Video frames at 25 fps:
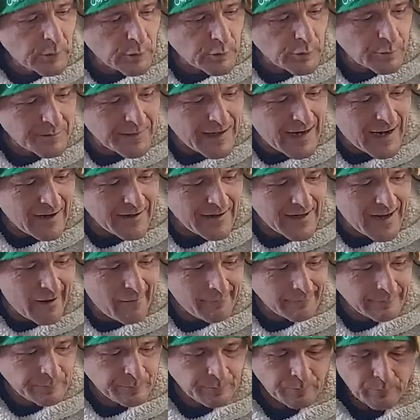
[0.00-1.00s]
Put them down
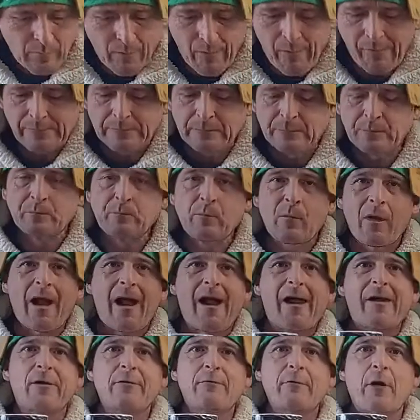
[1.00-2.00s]
here
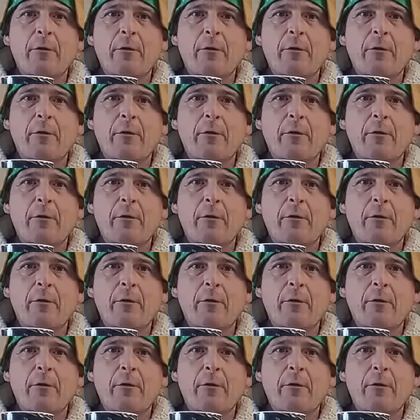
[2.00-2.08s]
at the